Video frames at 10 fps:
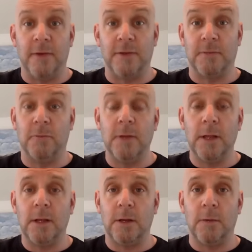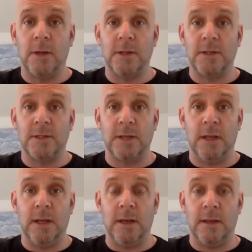some really good ones
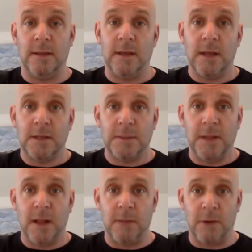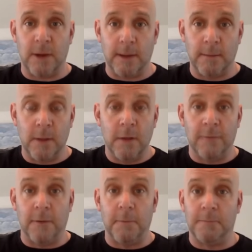in the EXP library
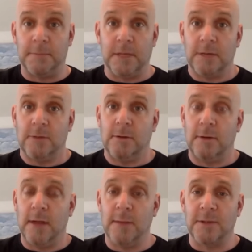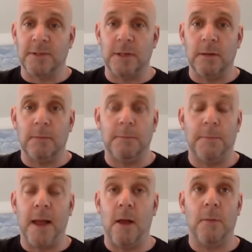from Dr. Abelson.
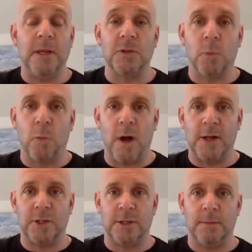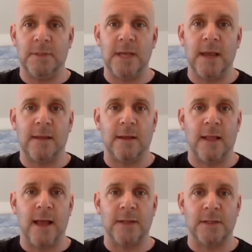By all means, watch them, take the
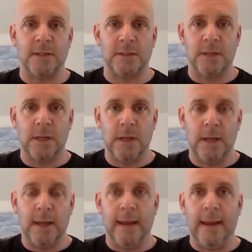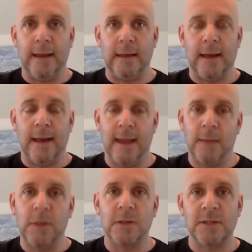classes. And I am
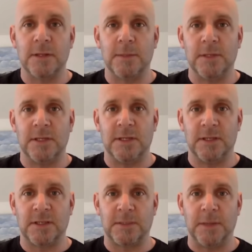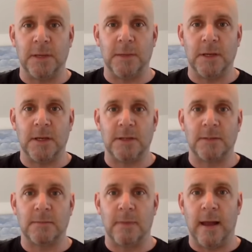going to slip into disc speak because
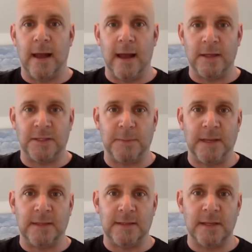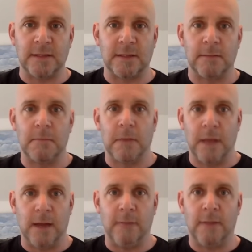I speak disc,
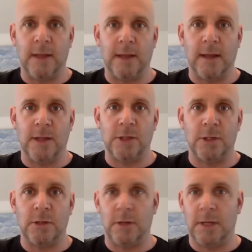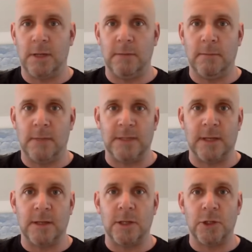kind of like engineered and
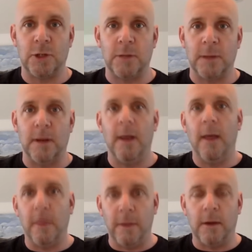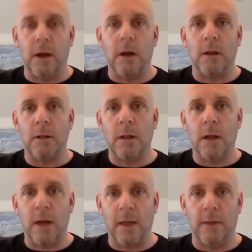Italian and German. They're all
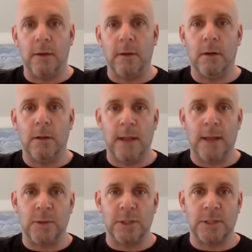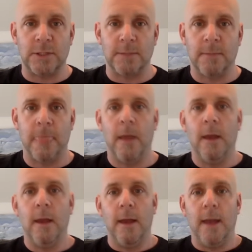other languages.
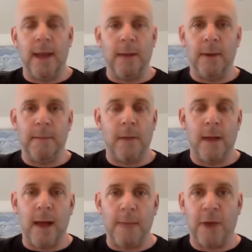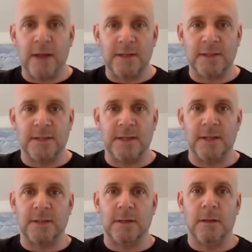Anyway, I practice the
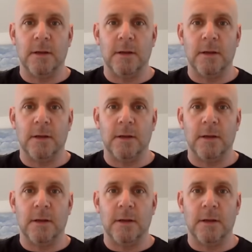disc,